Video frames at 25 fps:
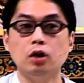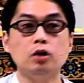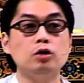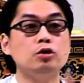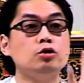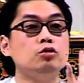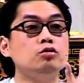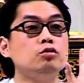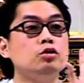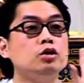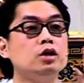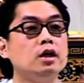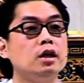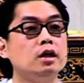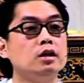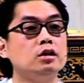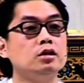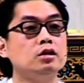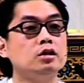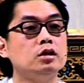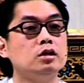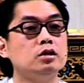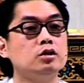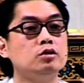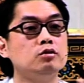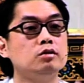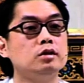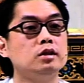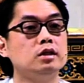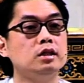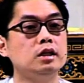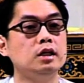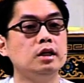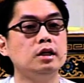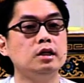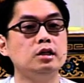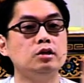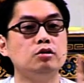to judge, to
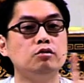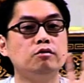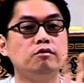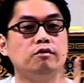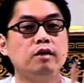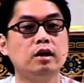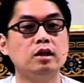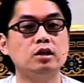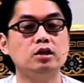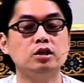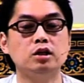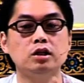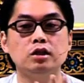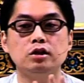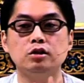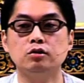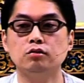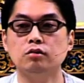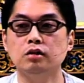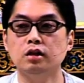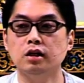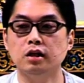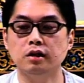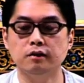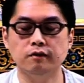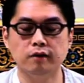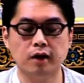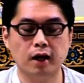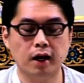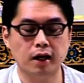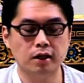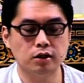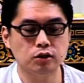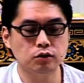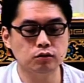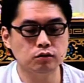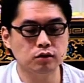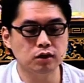see, to function, to live,
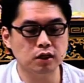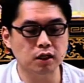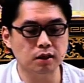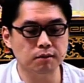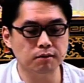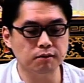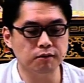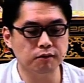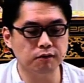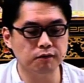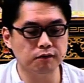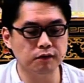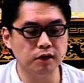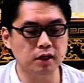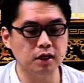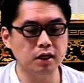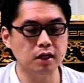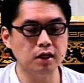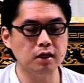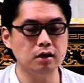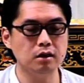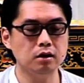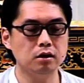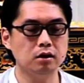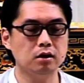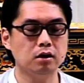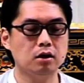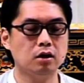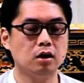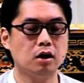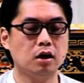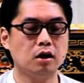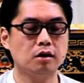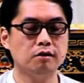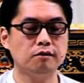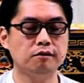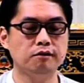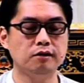and to keep feeding
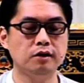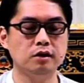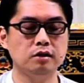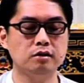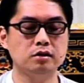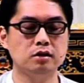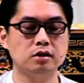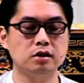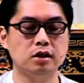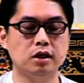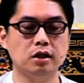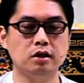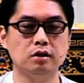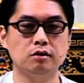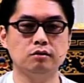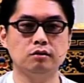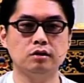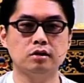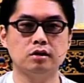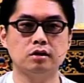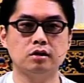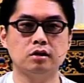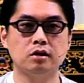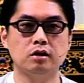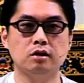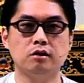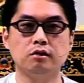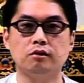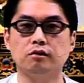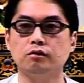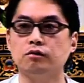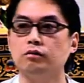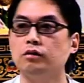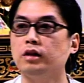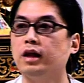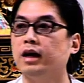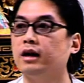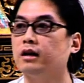our fears and ignorance
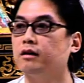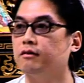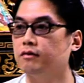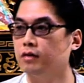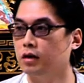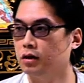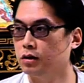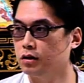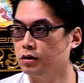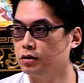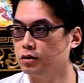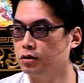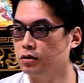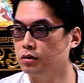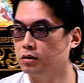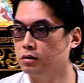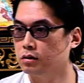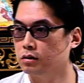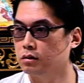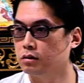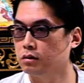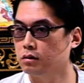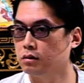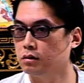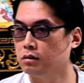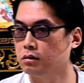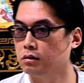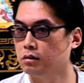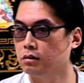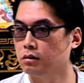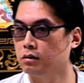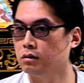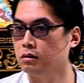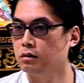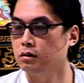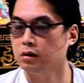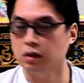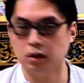through lack of knowledge
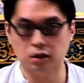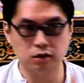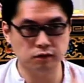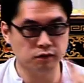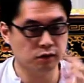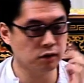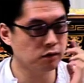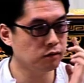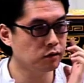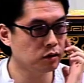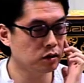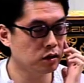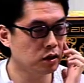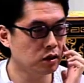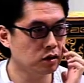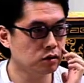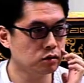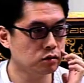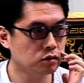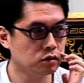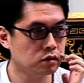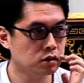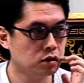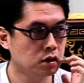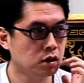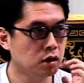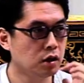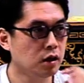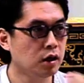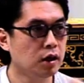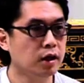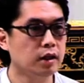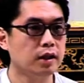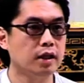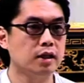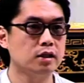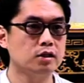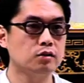is very, very dangerous.
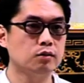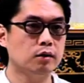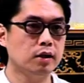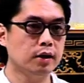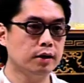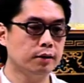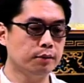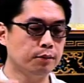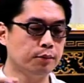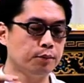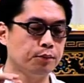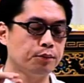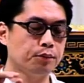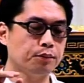That's why